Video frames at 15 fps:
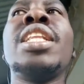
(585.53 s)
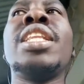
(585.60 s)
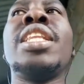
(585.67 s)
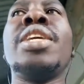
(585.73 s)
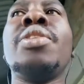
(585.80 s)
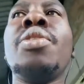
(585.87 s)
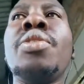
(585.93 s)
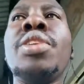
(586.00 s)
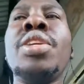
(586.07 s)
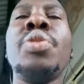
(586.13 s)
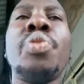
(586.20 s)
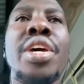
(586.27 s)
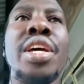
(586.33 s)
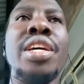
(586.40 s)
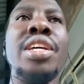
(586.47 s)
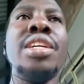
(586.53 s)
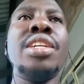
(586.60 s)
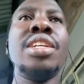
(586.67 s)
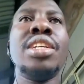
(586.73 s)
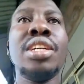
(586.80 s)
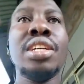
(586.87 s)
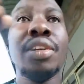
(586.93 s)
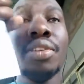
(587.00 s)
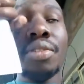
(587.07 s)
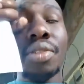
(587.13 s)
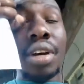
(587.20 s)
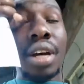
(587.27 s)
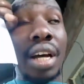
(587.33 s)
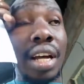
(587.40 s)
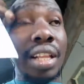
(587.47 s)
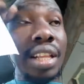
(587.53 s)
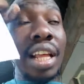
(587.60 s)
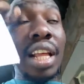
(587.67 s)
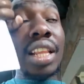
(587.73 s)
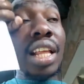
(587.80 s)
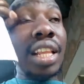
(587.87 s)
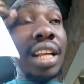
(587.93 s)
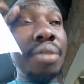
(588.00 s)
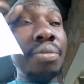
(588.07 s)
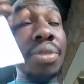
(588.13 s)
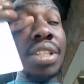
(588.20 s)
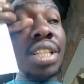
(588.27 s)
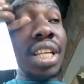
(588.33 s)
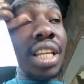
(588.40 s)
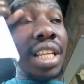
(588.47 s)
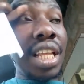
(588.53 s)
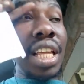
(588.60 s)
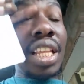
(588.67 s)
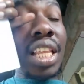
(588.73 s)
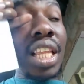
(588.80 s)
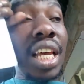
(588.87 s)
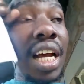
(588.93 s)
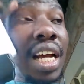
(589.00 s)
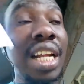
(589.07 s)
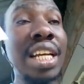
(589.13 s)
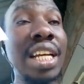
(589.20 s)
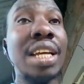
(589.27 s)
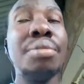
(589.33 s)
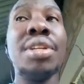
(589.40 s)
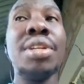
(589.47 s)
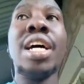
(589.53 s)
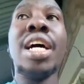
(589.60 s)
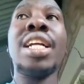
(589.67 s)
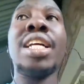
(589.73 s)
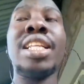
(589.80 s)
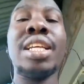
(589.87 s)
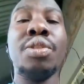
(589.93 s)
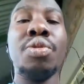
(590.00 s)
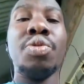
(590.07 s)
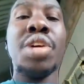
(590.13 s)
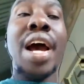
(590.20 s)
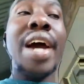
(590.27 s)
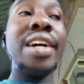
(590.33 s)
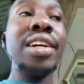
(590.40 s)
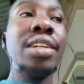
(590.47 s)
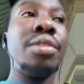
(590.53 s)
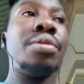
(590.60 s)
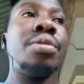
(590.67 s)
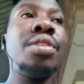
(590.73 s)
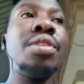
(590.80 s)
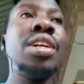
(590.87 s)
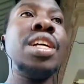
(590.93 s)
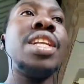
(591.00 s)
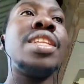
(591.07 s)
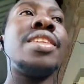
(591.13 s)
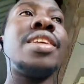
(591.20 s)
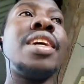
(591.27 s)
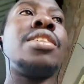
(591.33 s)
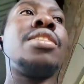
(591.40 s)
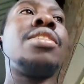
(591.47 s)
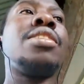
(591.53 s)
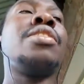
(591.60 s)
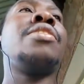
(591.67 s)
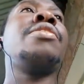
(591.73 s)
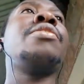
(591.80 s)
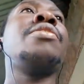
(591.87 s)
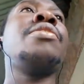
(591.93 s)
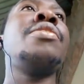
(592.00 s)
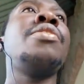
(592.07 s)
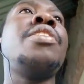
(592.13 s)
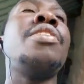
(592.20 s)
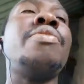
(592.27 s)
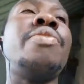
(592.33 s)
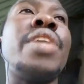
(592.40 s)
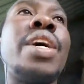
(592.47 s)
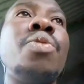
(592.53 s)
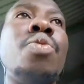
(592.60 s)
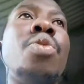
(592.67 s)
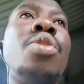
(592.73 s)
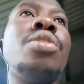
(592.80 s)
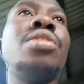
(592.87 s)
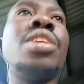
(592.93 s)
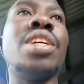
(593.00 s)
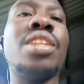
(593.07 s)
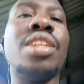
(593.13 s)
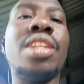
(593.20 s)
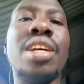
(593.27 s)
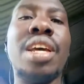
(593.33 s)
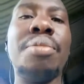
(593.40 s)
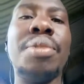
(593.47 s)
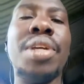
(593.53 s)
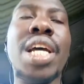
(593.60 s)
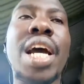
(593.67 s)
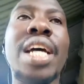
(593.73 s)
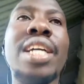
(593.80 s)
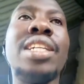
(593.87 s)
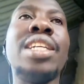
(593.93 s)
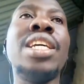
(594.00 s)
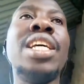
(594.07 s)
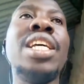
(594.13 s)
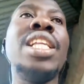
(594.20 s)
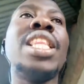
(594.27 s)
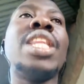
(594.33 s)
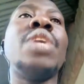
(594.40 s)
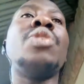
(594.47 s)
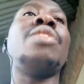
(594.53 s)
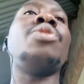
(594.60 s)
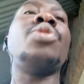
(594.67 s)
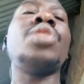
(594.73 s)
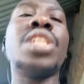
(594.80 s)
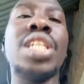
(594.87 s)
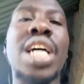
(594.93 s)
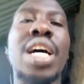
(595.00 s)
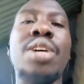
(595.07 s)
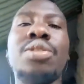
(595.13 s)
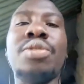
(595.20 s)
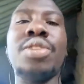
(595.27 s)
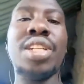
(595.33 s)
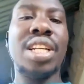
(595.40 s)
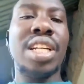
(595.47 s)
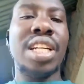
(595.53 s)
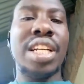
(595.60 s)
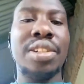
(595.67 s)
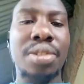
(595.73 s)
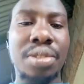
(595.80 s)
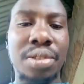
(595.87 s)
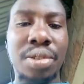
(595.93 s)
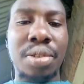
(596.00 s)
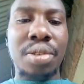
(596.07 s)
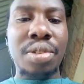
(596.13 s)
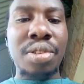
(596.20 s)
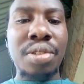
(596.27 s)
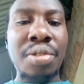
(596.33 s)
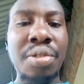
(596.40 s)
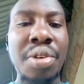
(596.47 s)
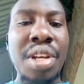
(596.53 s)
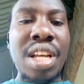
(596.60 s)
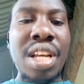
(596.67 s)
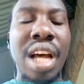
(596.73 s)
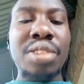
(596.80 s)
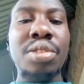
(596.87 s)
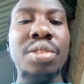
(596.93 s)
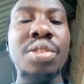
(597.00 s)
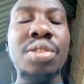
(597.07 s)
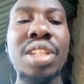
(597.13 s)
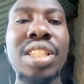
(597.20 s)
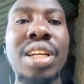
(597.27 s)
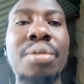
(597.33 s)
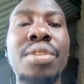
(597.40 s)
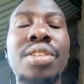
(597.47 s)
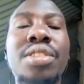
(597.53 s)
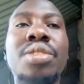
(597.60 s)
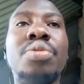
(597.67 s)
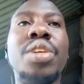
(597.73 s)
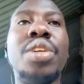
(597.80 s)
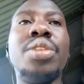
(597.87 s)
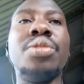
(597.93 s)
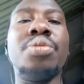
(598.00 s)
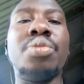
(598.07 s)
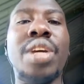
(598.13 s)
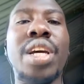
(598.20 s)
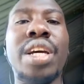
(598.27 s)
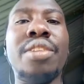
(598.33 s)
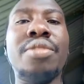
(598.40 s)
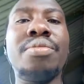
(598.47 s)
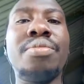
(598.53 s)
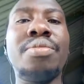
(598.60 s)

the only way that means they had a game in hand, and they could argue that if they had won the game in hand, they would have gotten out of the relegation zone. And so those are some of the situations where